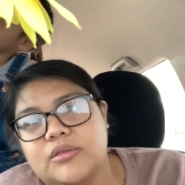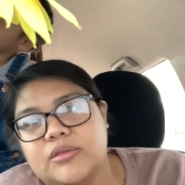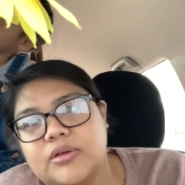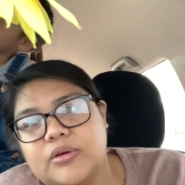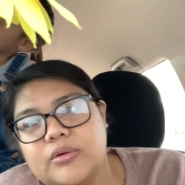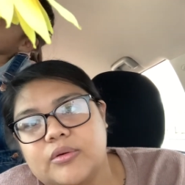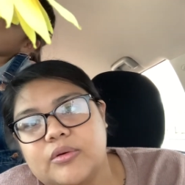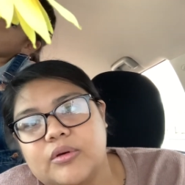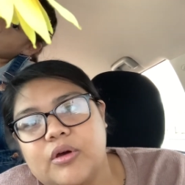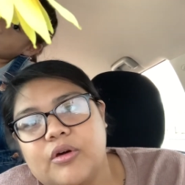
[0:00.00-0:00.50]

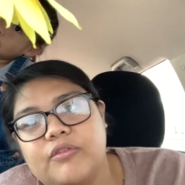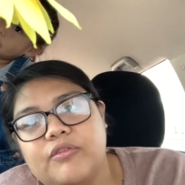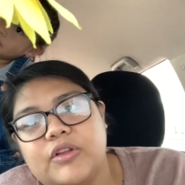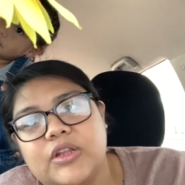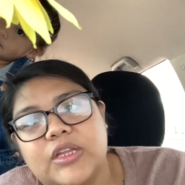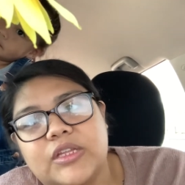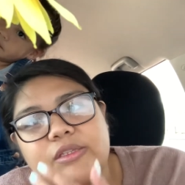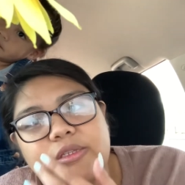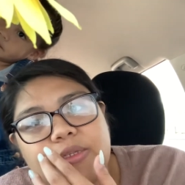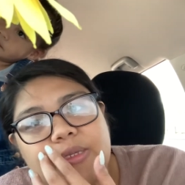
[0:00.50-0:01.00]
So
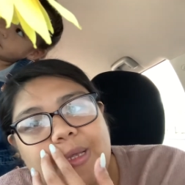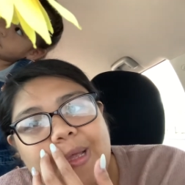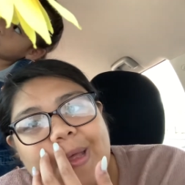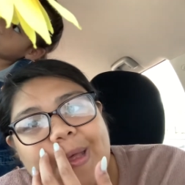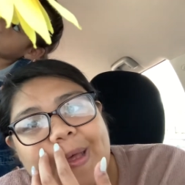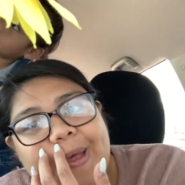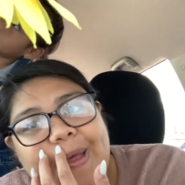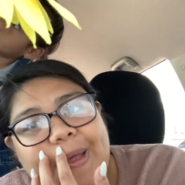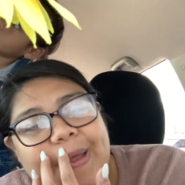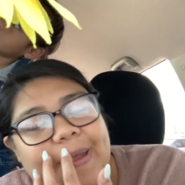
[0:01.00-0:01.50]
hopefully it's
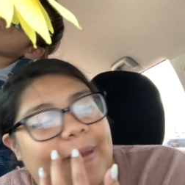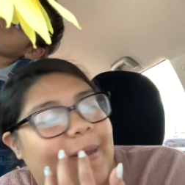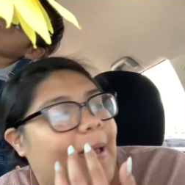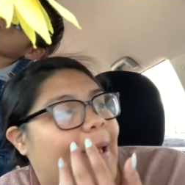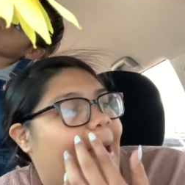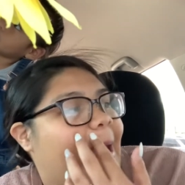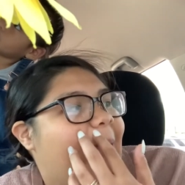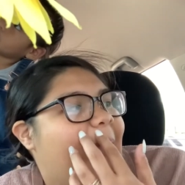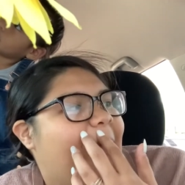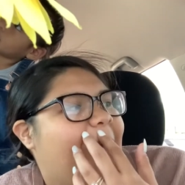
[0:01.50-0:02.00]
good.
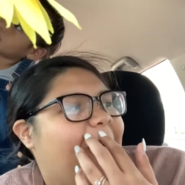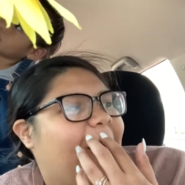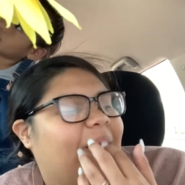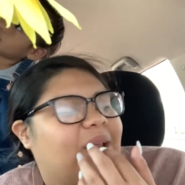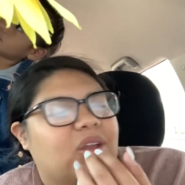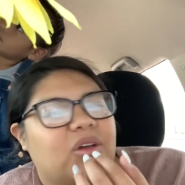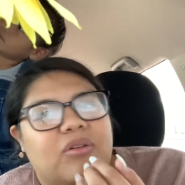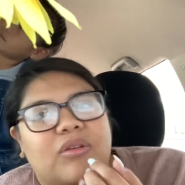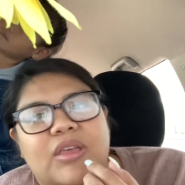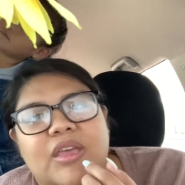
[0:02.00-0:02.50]
I
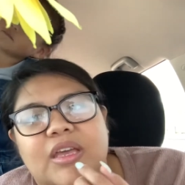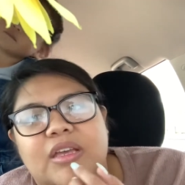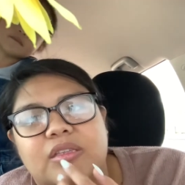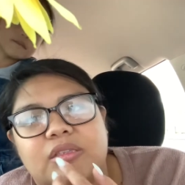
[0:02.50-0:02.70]
know he has